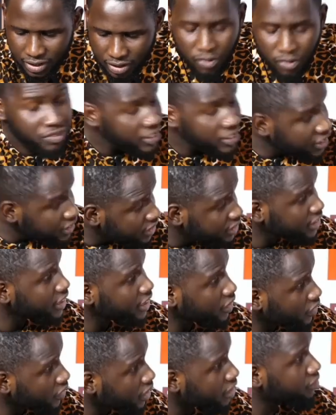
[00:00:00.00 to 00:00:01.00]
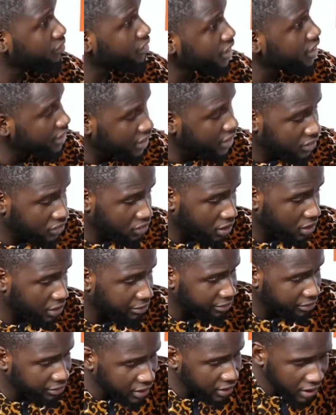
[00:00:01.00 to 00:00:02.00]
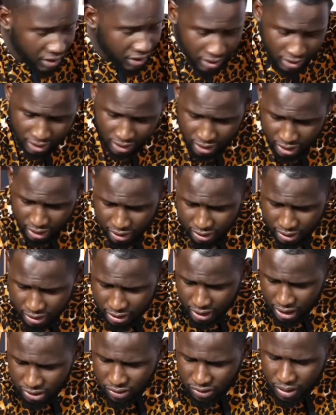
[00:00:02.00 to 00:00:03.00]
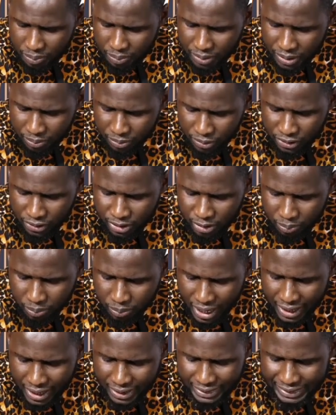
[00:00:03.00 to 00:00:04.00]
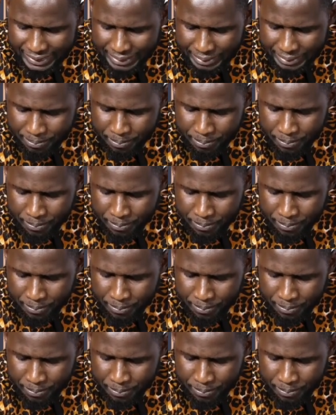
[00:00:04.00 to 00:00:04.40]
official convergence of the National People's Party.